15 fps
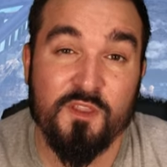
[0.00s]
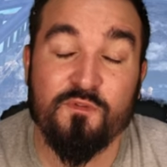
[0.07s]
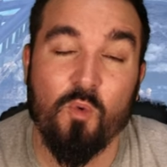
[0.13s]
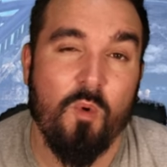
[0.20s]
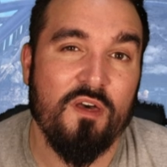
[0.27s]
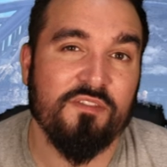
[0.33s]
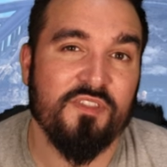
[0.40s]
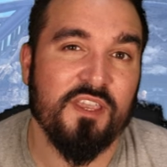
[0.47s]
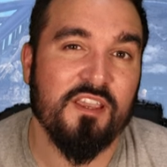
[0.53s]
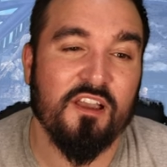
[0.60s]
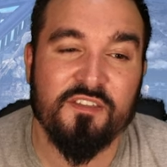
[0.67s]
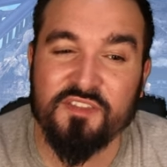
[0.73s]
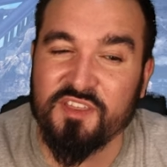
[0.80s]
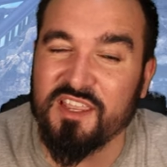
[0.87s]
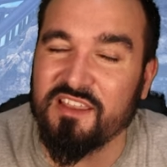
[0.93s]
For one thing, I
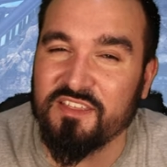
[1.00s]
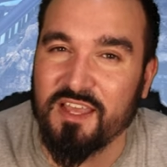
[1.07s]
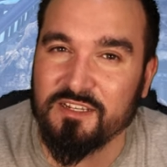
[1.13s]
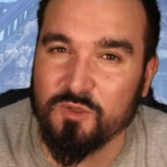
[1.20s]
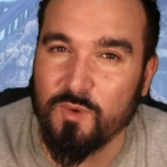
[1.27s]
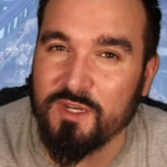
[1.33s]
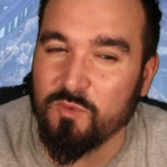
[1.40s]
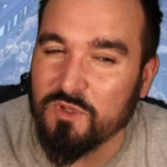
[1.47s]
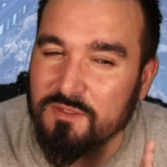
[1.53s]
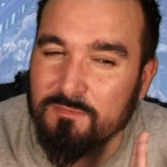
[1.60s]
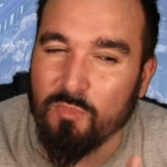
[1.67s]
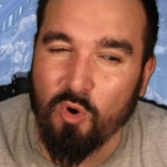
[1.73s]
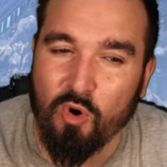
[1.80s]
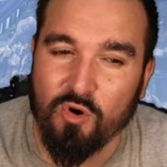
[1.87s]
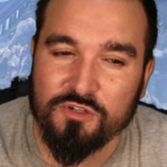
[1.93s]
think that tweet was
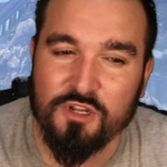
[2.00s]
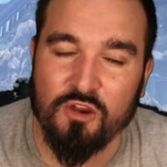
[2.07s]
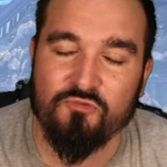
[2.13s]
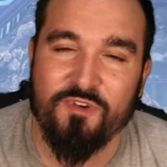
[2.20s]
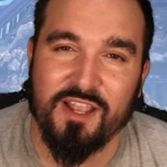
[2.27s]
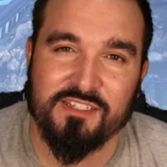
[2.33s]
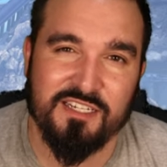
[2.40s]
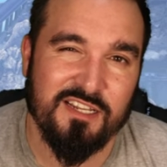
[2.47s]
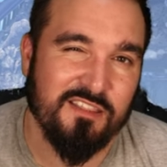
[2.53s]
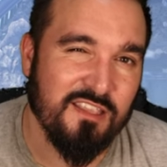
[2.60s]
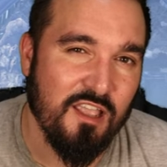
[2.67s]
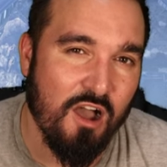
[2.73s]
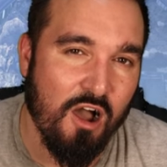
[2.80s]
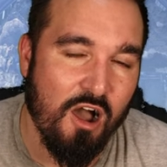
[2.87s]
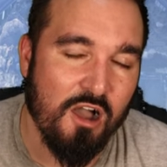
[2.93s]
more directed at
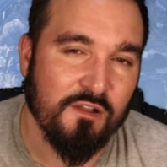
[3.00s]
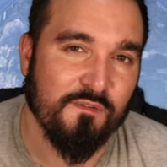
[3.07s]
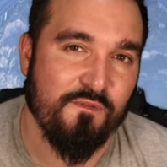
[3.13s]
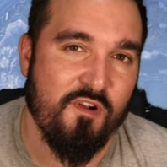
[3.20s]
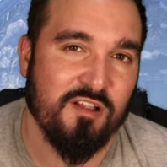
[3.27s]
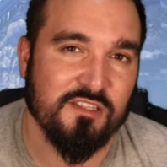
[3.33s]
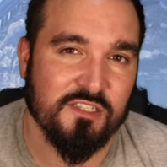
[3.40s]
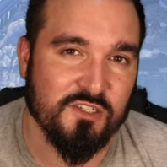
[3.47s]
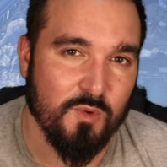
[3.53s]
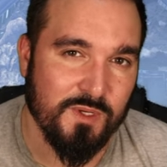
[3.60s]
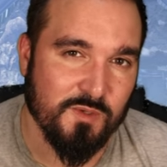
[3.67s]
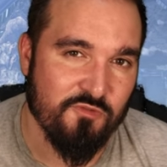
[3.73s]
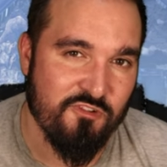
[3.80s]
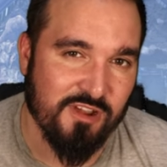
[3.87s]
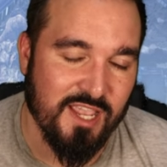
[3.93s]
the ARK France
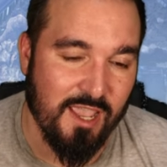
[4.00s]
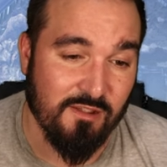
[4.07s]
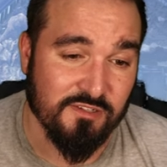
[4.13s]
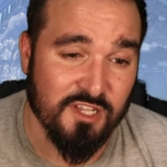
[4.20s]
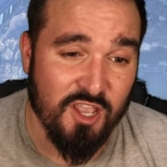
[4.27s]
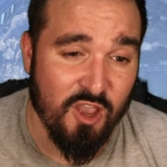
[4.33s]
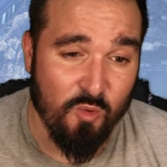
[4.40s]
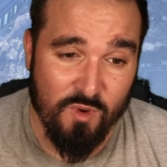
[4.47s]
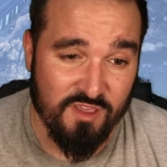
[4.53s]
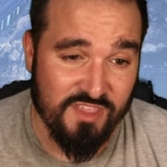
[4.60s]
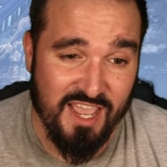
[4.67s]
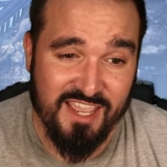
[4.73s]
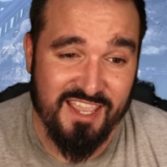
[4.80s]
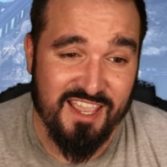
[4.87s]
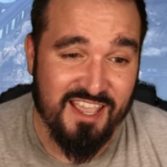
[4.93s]
Twitter account, where
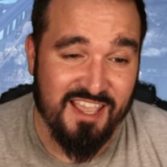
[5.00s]
they